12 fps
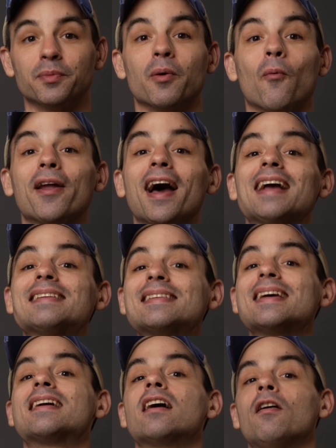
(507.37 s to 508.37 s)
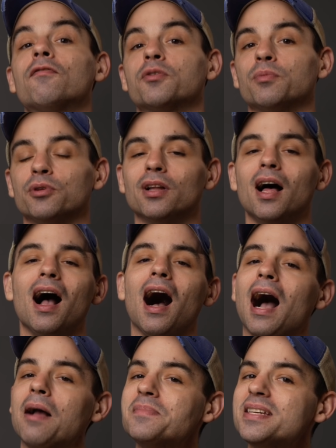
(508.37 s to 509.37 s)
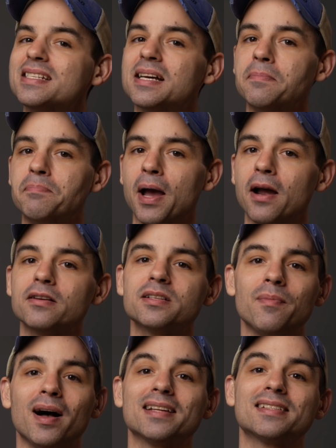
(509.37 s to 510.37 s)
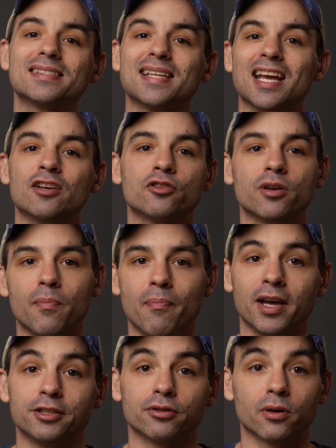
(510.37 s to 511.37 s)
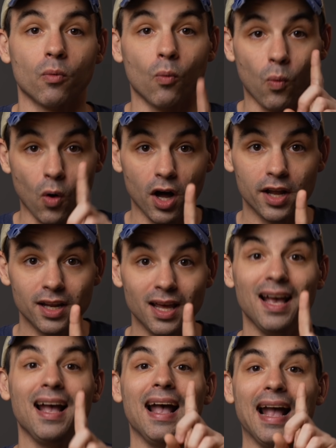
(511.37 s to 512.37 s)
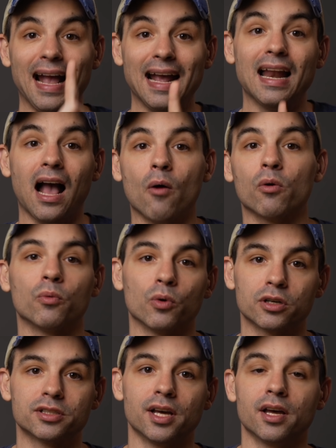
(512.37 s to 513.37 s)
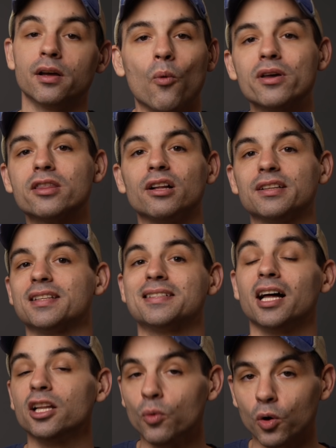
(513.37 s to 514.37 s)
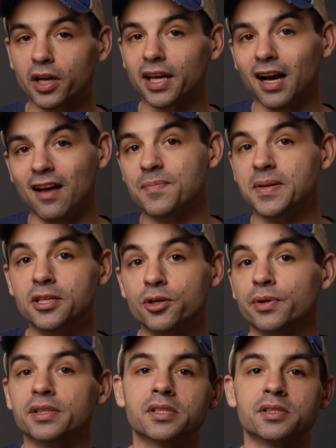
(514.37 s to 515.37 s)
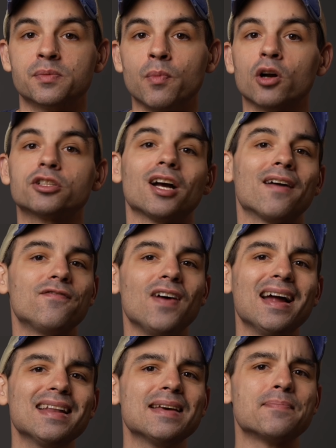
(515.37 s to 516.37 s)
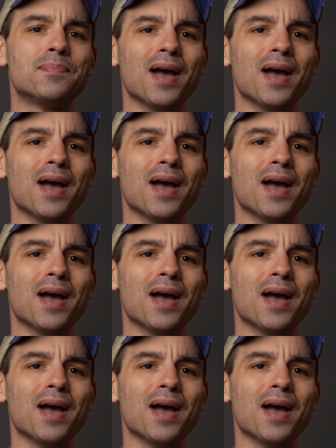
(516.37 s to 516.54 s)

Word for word: bit. When I say comfortable, I mean compared to my standard metric, one eight hour workday. With all of the teleworking I've been doing since March, I find that